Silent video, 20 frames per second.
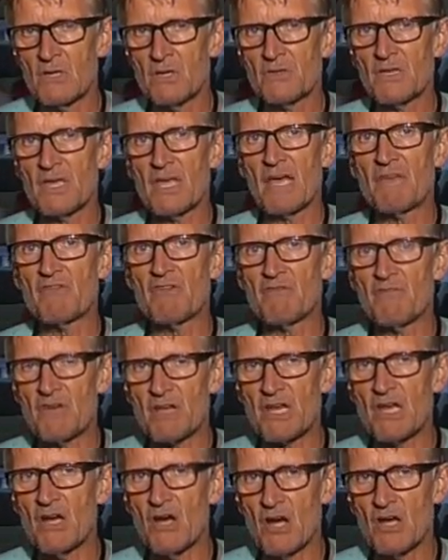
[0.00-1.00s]
They have a
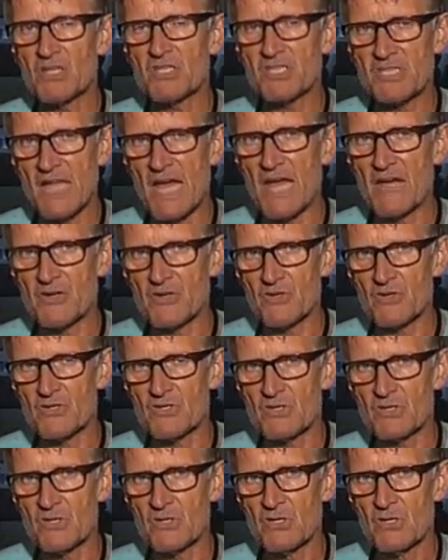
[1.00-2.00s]
very high standard,
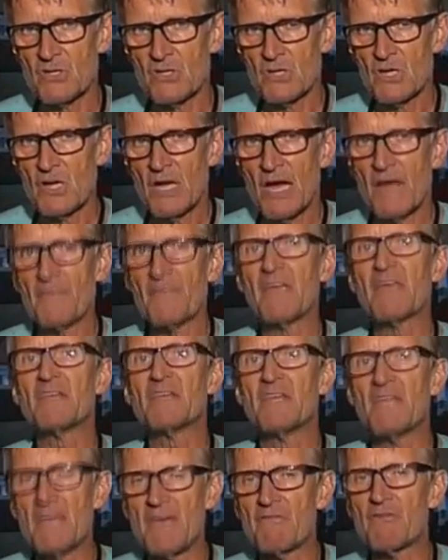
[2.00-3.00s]
and they
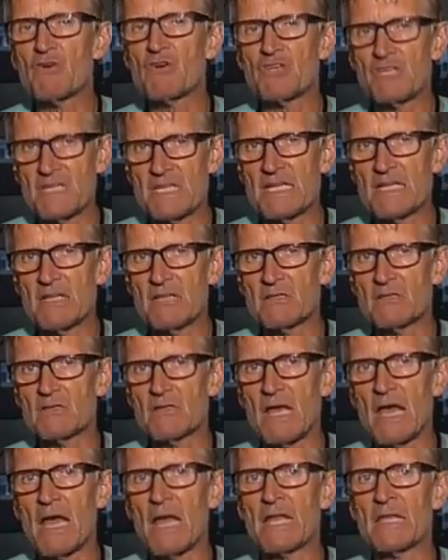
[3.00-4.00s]
never yield
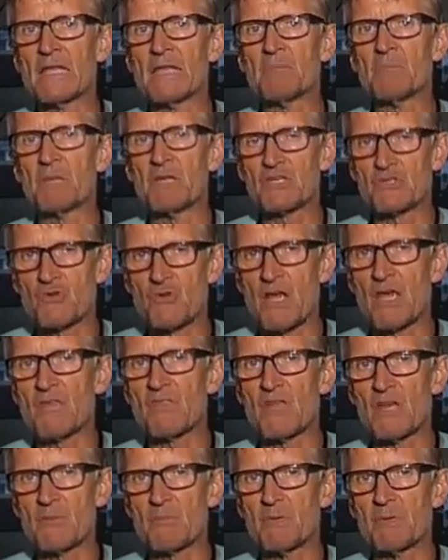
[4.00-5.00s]
and betray
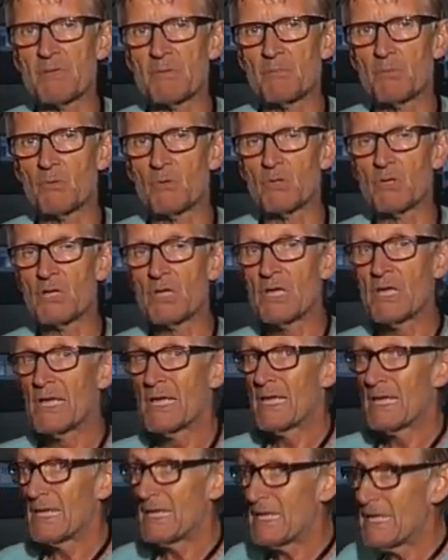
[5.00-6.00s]
their people.
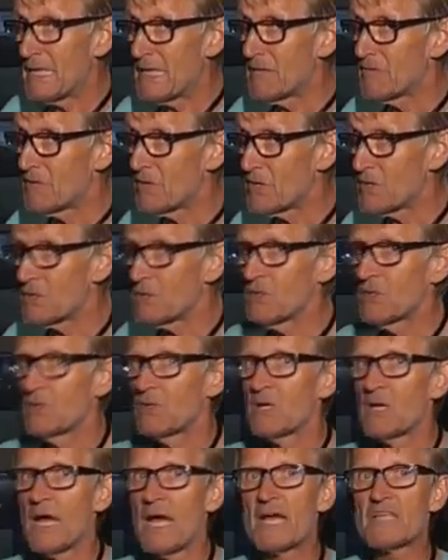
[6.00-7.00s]
Even
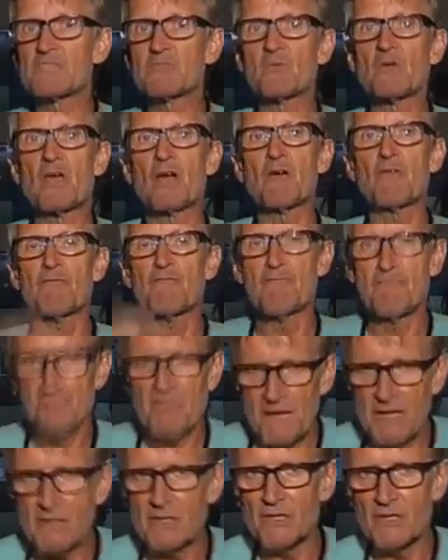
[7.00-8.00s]
as we are
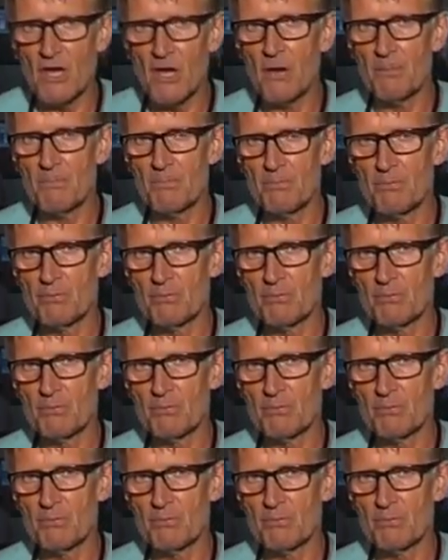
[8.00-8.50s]
filled up